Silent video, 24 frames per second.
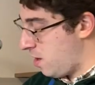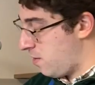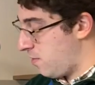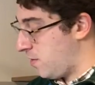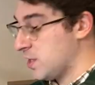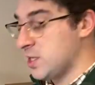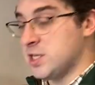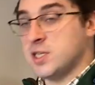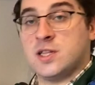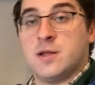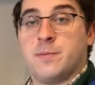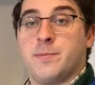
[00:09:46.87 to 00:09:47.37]

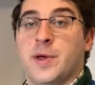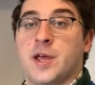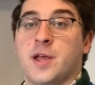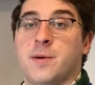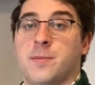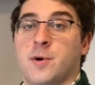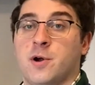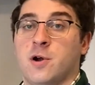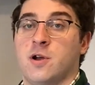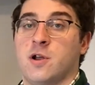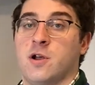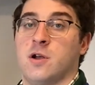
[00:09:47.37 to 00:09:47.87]
This is the big
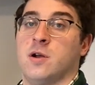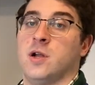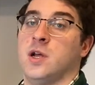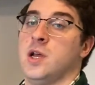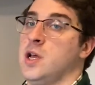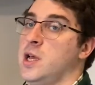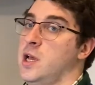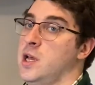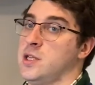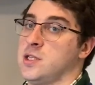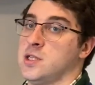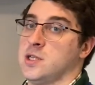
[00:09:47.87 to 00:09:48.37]
burner.
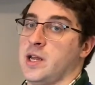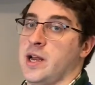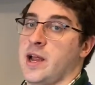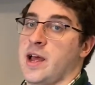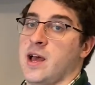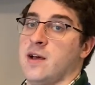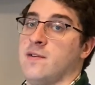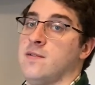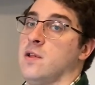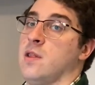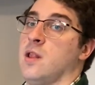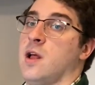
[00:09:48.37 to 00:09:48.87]
It's going to
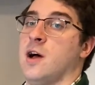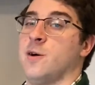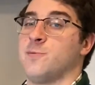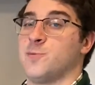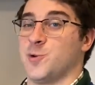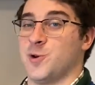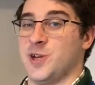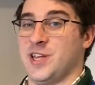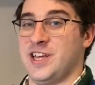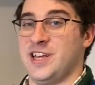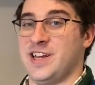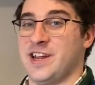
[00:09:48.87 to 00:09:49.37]
have a lot
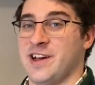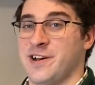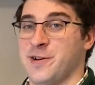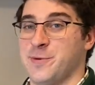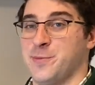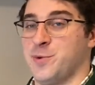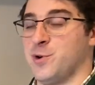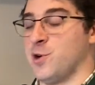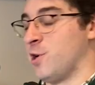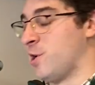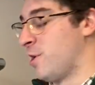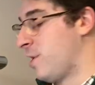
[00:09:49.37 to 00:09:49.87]
more heat
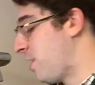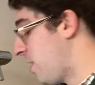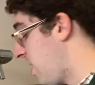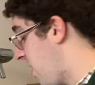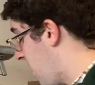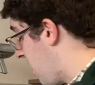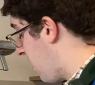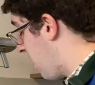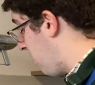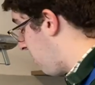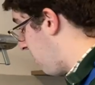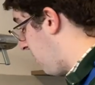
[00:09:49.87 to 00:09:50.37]
output
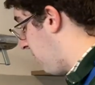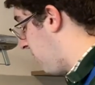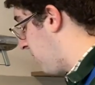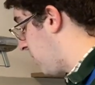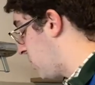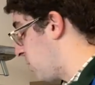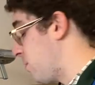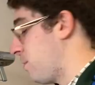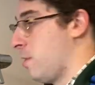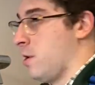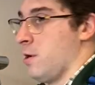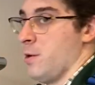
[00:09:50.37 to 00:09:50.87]
than the
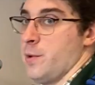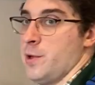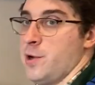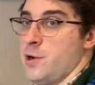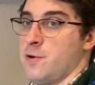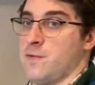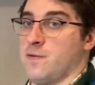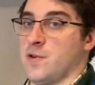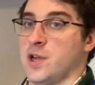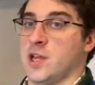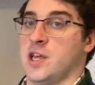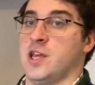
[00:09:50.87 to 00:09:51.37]
small one
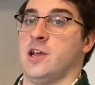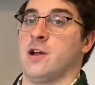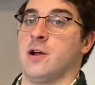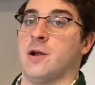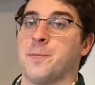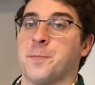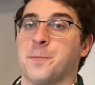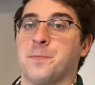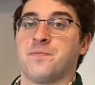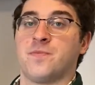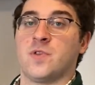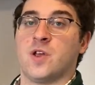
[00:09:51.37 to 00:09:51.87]
over here.
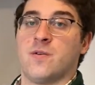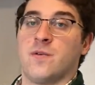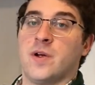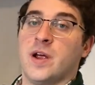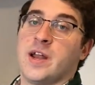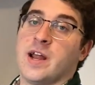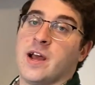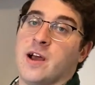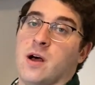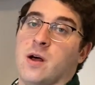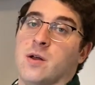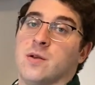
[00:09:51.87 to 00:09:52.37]
Right
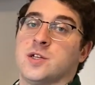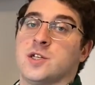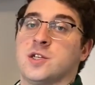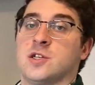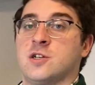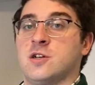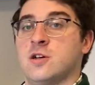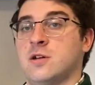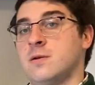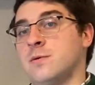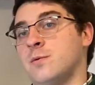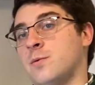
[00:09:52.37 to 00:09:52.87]
now, this
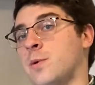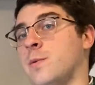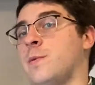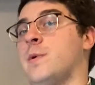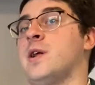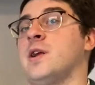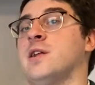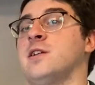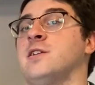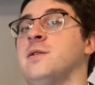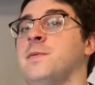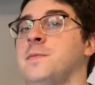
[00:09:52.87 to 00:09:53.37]
is good. We
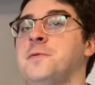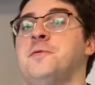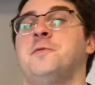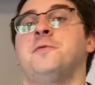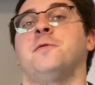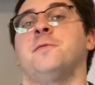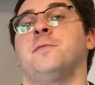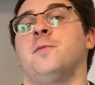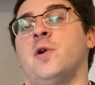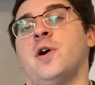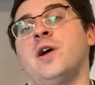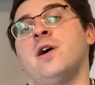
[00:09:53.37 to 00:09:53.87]
want it to come up
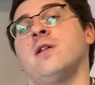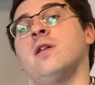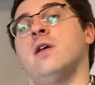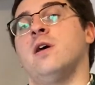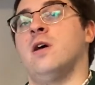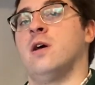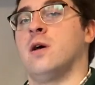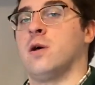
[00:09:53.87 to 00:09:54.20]
to a boil.